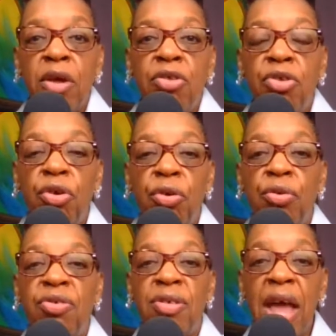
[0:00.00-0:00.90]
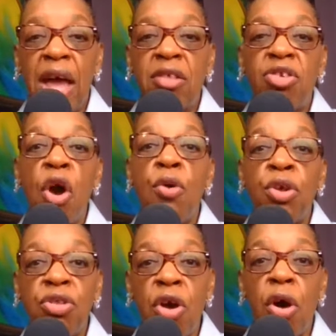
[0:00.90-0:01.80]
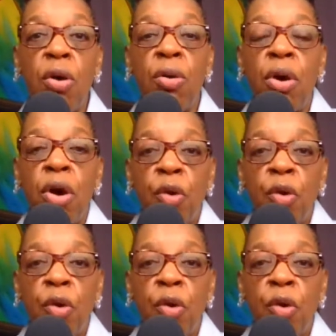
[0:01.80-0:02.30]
to stand toe to toe